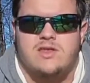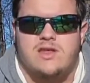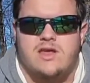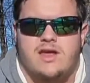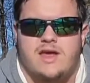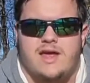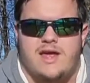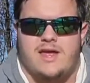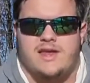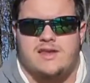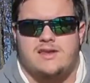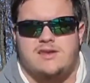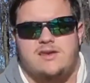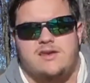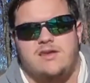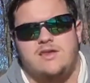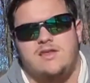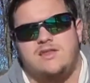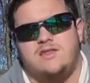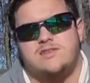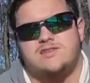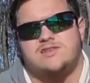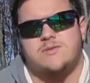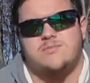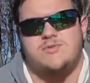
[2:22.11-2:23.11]
And
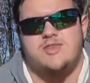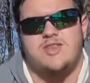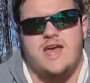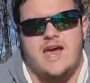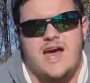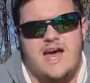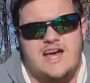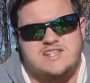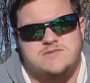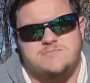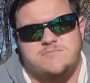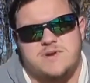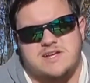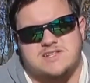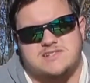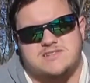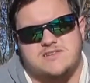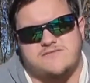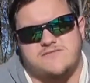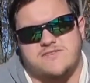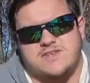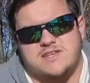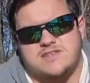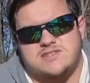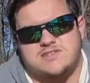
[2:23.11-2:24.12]
some of the aspects
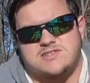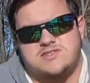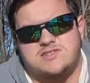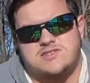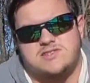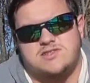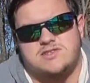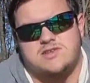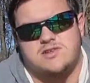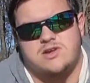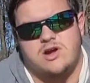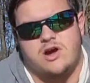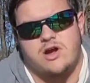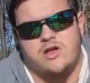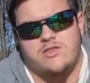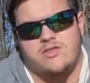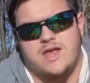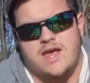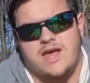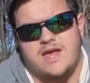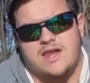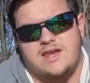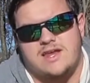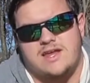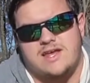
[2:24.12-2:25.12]
of this are
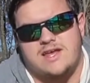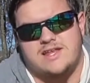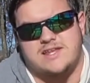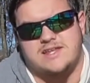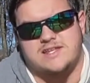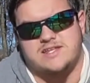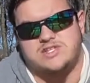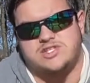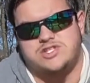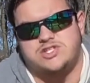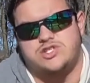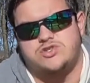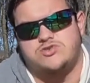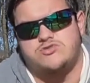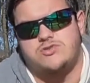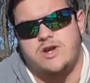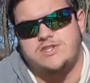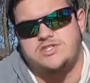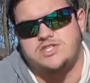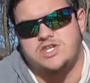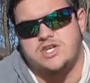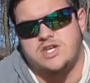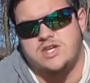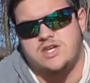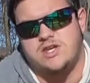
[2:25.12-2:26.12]
that it is
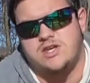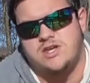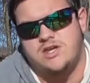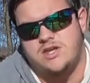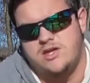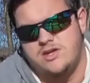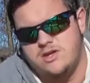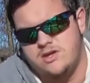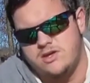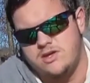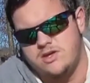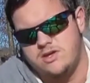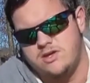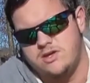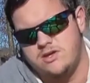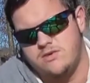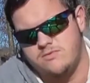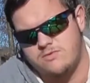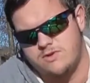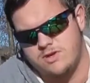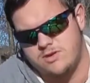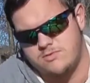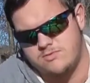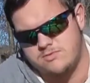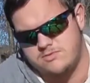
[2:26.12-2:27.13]
stretchy
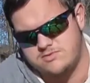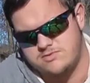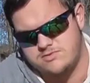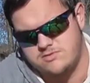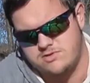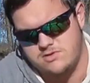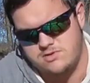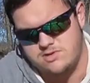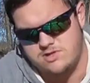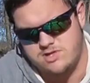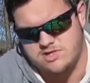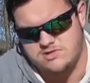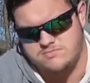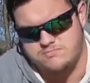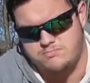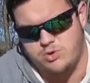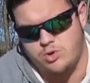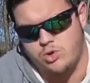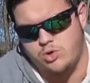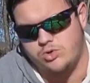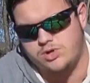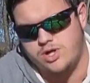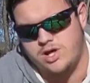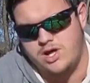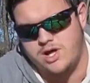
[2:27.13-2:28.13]
when it gets
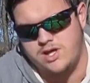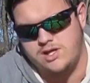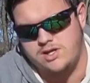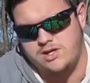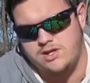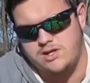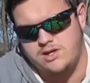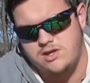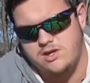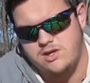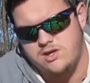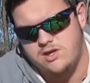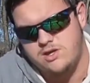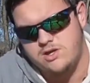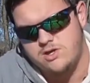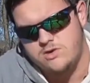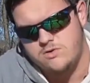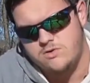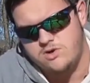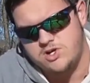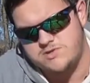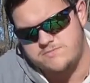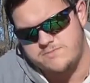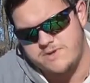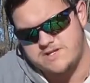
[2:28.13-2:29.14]
pulled on,
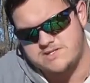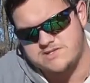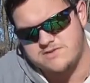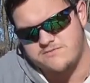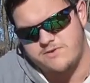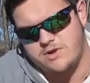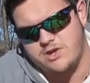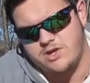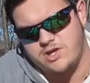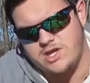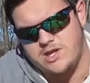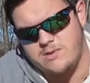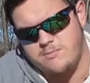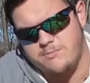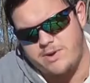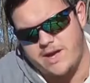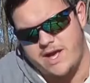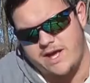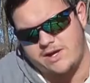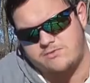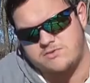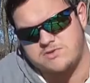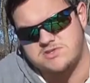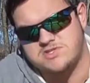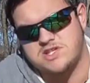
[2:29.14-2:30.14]
which makes it very
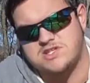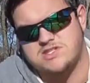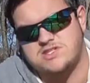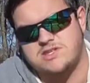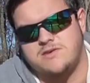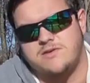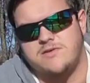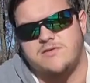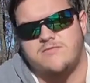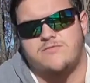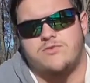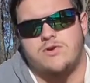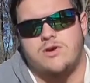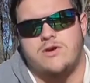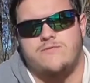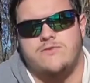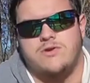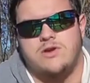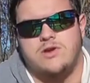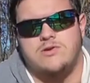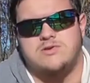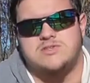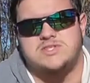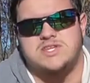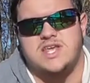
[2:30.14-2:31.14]
impact resistant for if you're
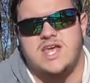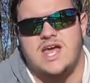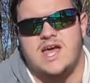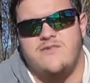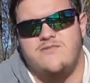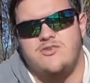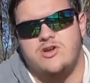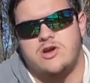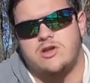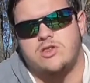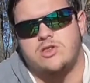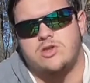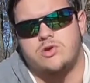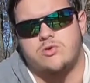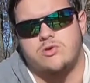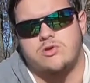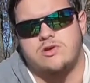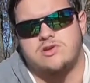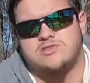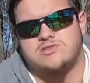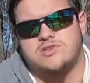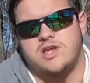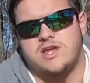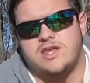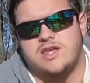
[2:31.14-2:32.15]
using heavier
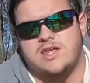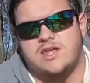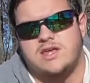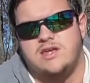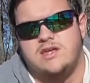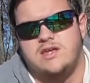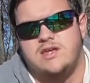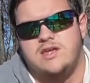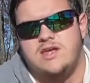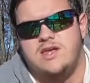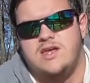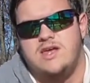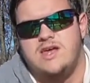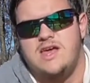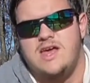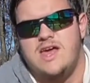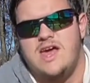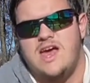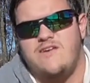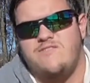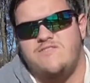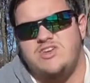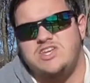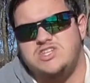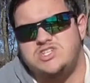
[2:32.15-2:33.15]
lures like
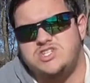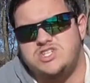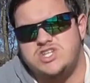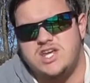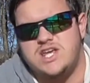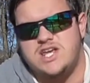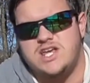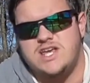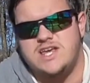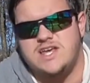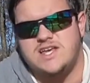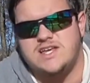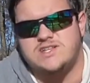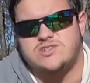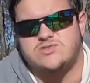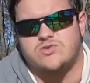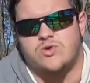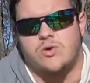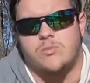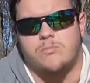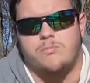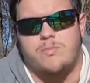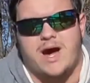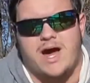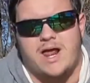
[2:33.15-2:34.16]
heavy jigs
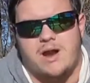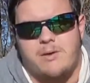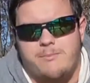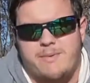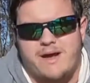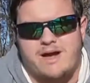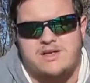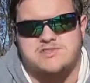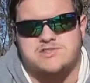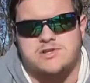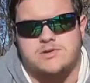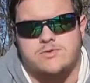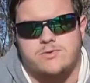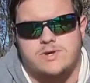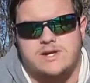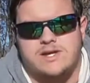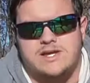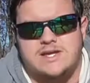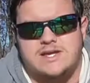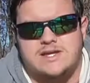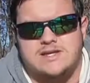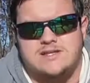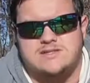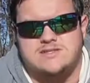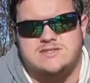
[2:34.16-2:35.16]
or bottom bouncer
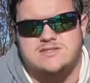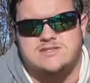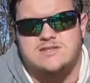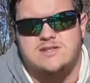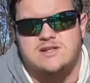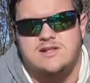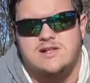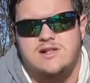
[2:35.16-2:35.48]
rigs